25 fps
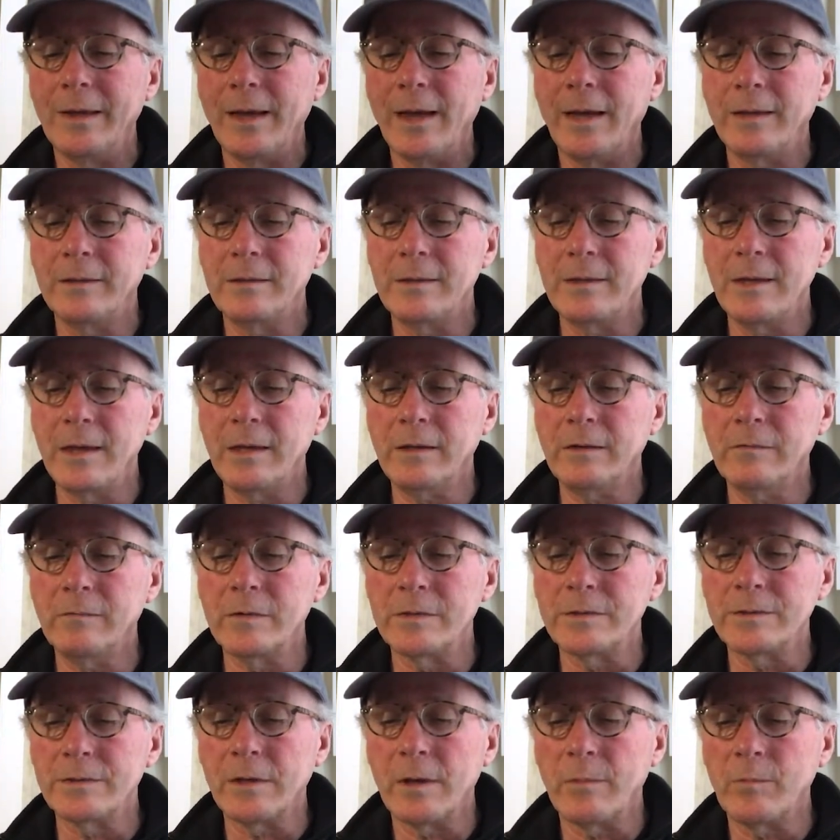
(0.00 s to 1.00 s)
At the end of
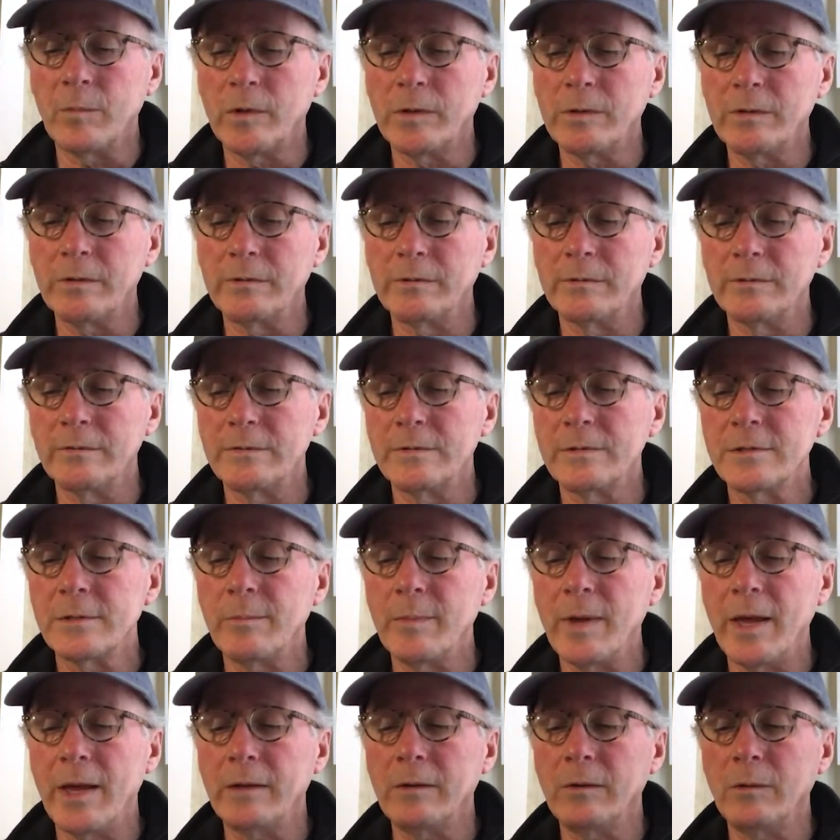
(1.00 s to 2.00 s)
the summer,
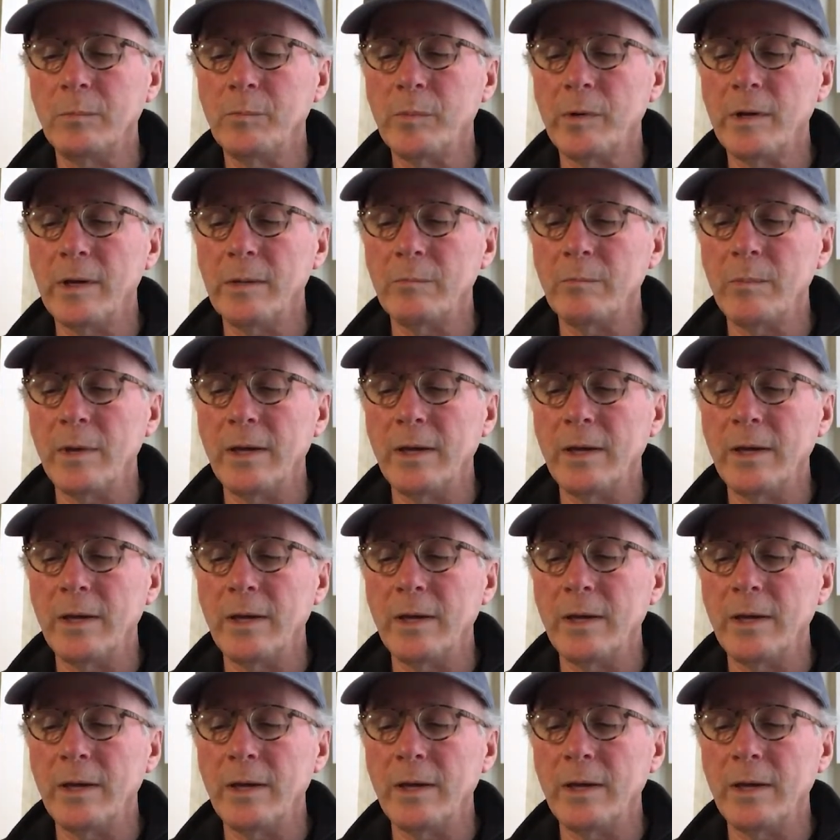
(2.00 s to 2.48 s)
some adult praying